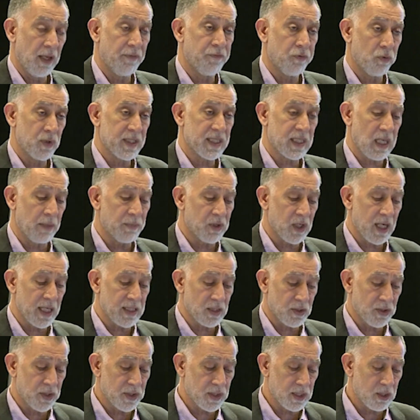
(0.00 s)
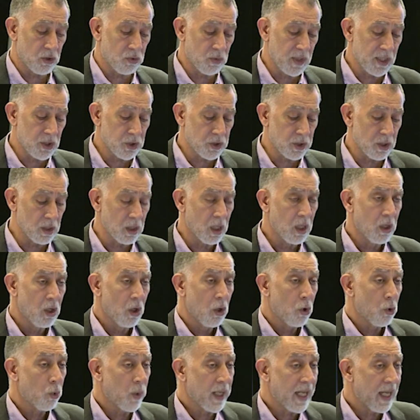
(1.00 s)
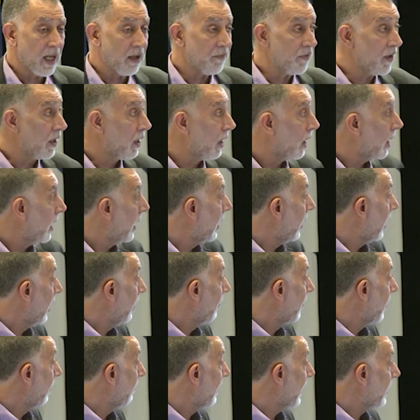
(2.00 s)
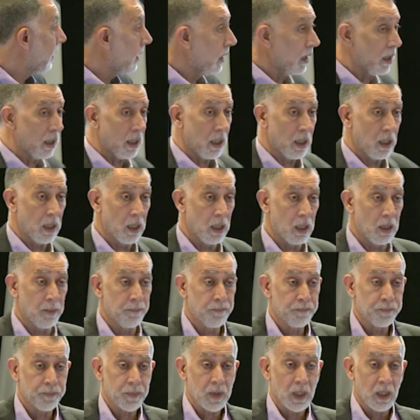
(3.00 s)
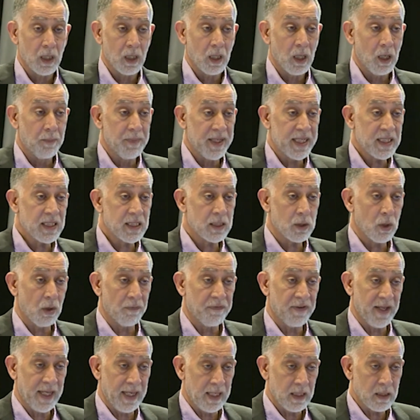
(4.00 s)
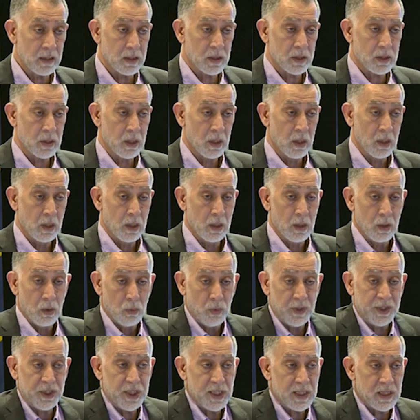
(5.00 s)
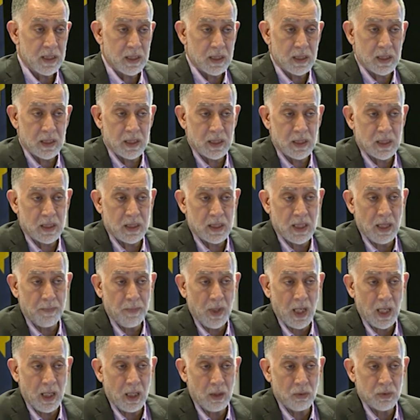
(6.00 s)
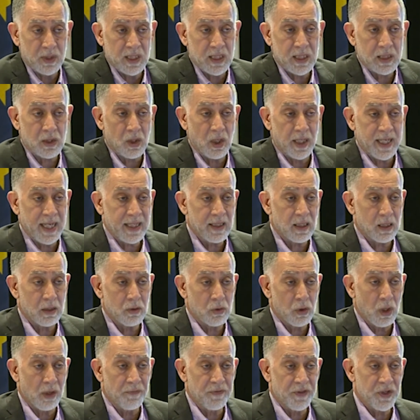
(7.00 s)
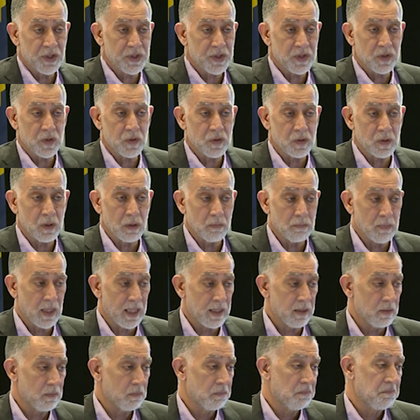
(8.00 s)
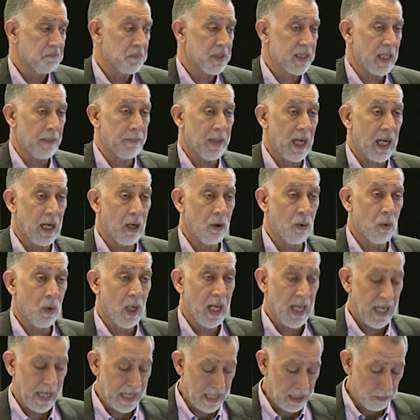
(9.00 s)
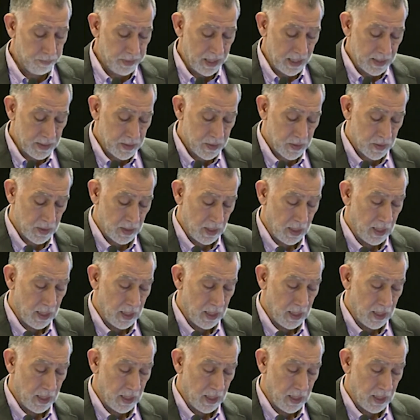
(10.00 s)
summarize the situation, we have in the middle a Ministry of Health, which is somehow disconnected of the system and somehow helpless.